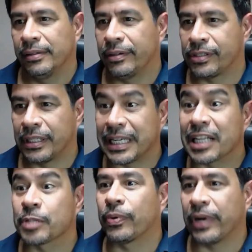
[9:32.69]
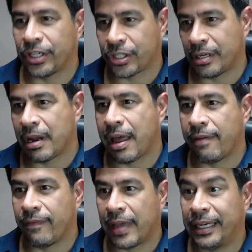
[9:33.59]
there's the desperation
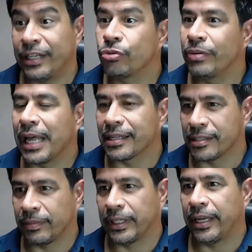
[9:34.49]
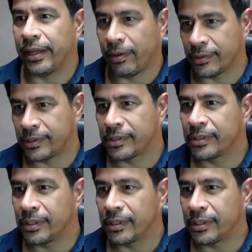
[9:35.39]
of, "I need to get something else."